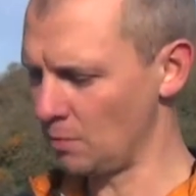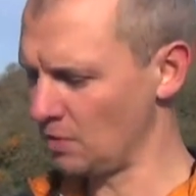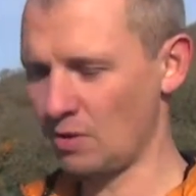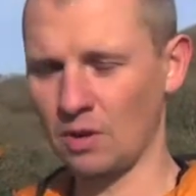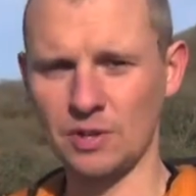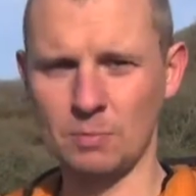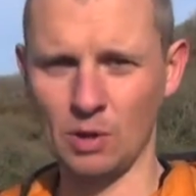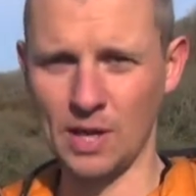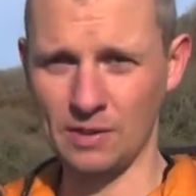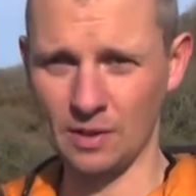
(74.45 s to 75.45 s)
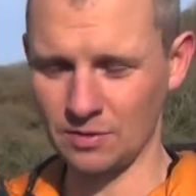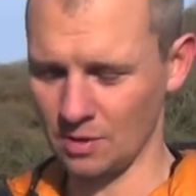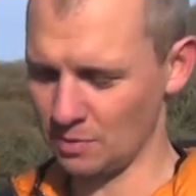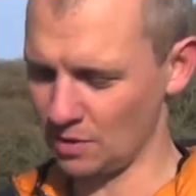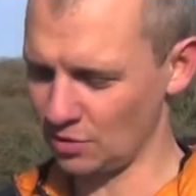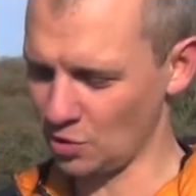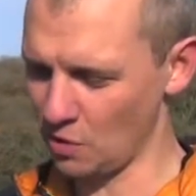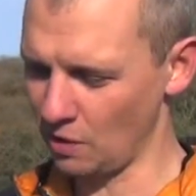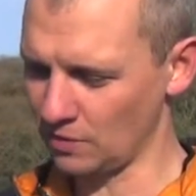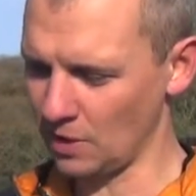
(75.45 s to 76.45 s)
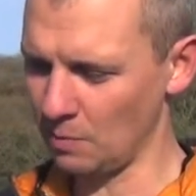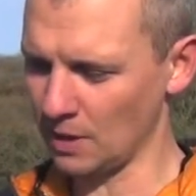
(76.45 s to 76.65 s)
I'm not going to spoil anything in terms of the story, obviously,